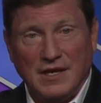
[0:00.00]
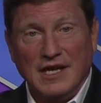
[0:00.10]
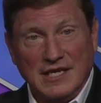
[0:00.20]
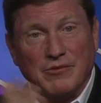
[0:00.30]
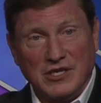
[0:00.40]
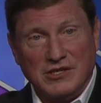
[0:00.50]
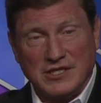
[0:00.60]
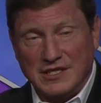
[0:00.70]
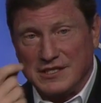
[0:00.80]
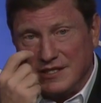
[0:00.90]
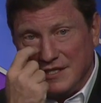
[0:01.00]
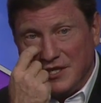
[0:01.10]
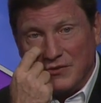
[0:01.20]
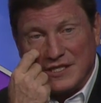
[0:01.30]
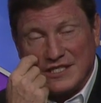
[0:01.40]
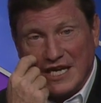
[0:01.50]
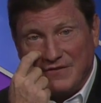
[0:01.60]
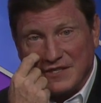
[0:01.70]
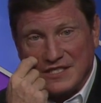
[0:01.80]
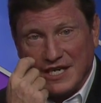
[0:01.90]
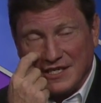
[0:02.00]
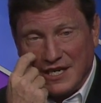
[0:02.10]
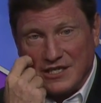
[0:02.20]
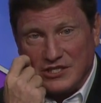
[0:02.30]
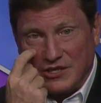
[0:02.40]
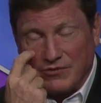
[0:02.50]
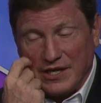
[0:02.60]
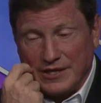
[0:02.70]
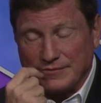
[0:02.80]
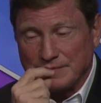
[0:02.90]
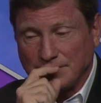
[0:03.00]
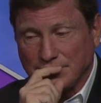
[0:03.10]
And then we're using the newest, safest technology around.